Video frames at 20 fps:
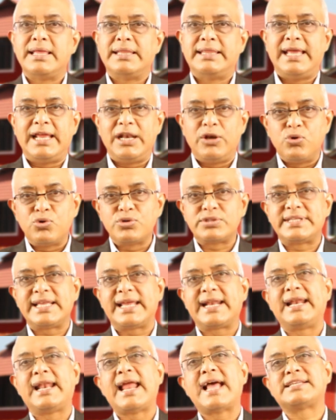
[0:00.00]
they lose
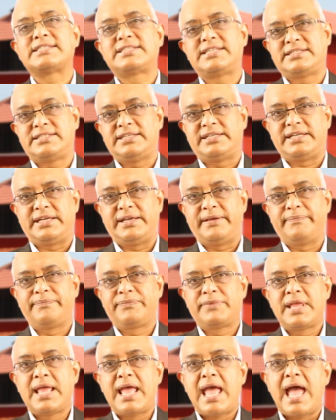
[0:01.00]
their elasticity